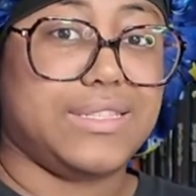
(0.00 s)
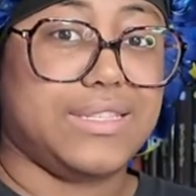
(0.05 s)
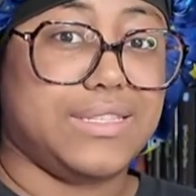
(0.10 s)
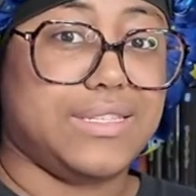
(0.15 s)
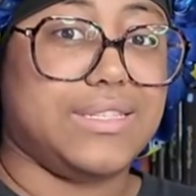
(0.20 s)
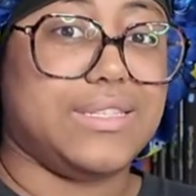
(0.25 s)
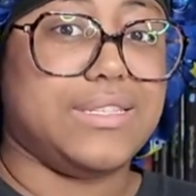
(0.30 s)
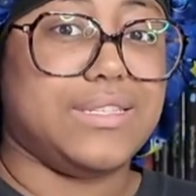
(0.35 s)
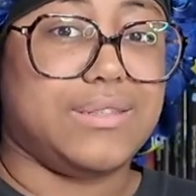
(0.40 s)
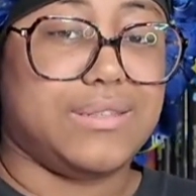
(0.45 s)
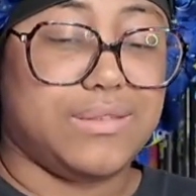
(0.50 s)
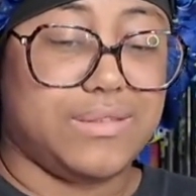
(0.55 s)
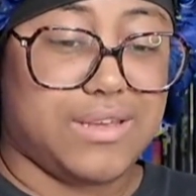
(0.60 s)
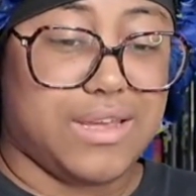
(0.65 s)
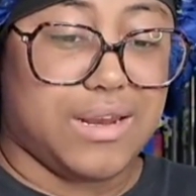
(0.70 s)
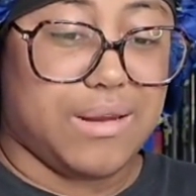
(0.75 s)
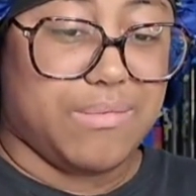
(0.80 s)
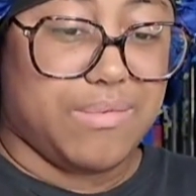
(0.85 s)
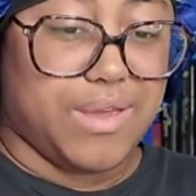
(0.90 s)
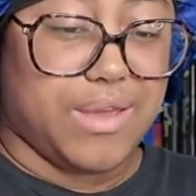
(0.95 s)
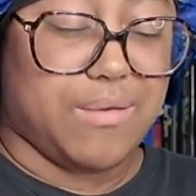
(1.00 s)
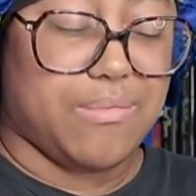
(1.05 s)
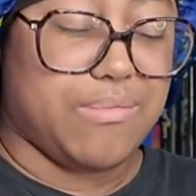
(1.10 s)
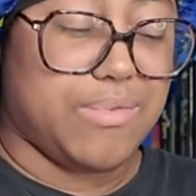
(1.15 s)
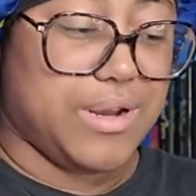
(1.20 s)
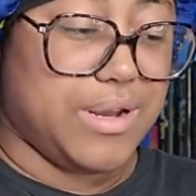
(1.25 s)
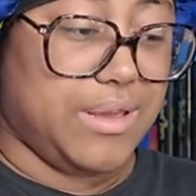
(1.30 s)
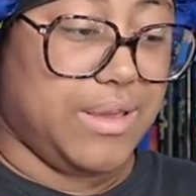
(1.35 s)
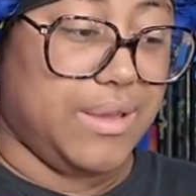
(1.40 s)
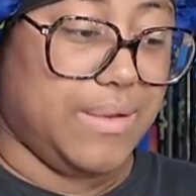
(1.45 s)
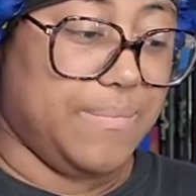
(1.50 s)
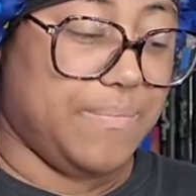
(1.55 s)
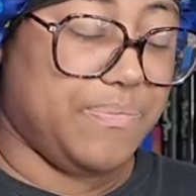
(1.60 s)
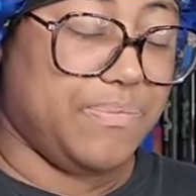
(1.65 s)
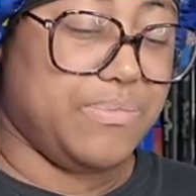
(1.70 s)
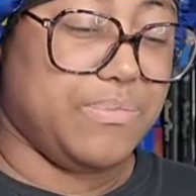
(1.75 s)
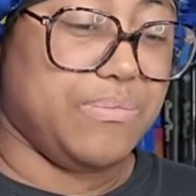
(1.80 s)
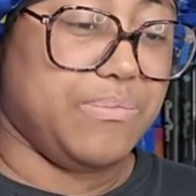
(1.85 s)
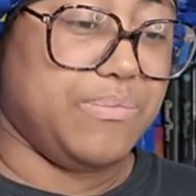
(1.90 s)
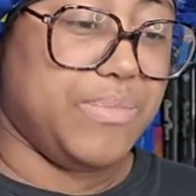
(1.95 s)
This is going to be a pretty
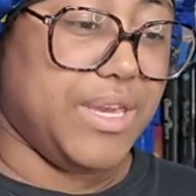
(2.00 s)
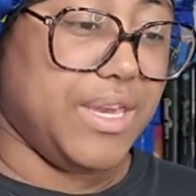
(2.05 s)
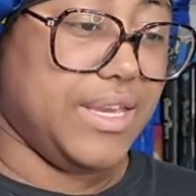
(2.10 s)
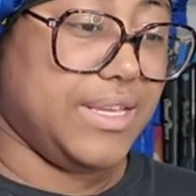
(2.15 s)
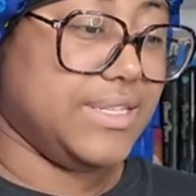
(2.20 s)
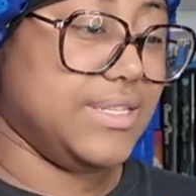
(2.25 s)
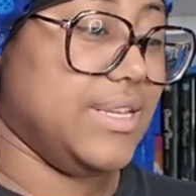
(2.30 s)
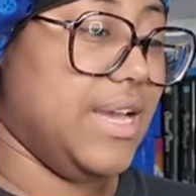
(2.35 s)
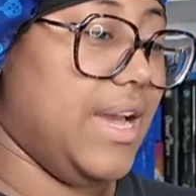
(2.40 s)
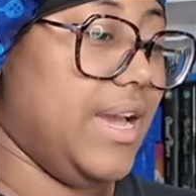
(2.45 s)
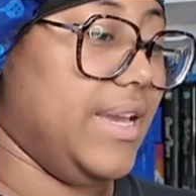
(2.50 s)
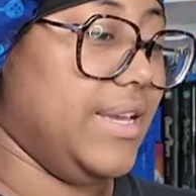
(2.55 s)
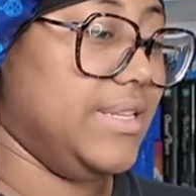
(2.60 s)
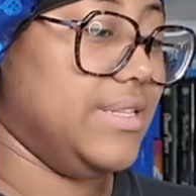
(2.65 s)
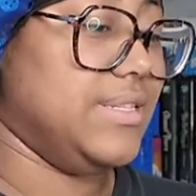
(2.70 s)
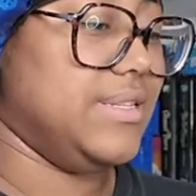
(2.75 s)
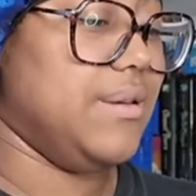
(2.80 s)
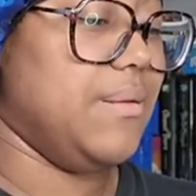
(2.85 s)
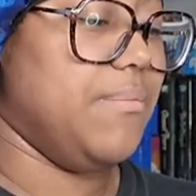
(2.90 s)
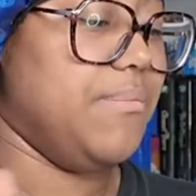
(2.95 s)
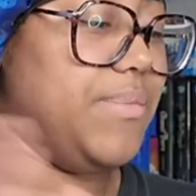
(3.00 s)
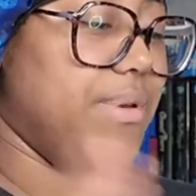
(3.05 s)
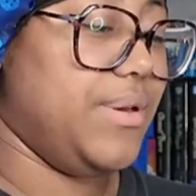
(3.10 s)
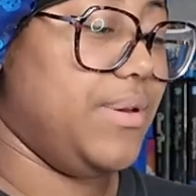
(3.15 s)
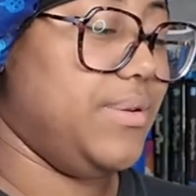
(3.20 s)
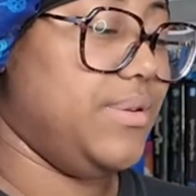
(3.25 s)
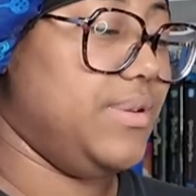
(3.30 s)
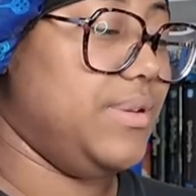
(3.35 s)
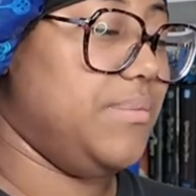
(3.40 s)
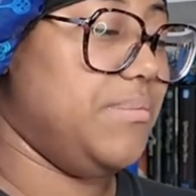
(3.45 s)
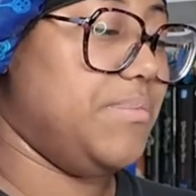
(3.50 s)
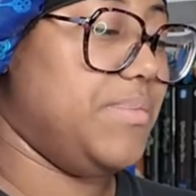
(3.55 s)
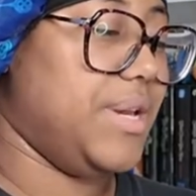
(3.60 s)
big size build,